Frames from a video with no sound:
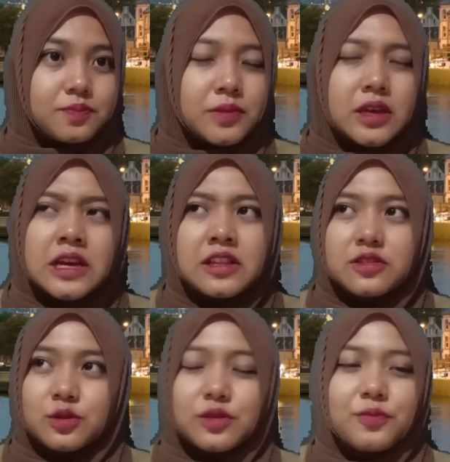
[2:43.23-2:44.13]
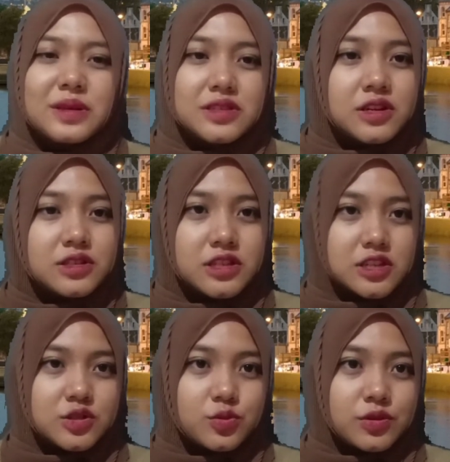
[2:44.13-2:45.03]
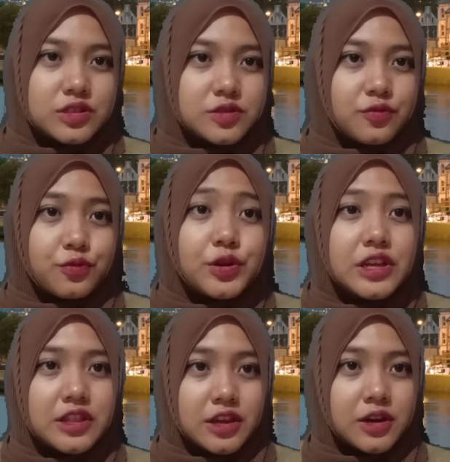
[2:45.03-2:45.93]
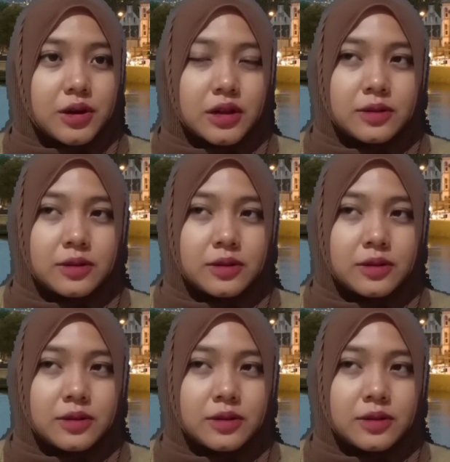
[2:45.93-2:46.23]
So the PCR test was free there, and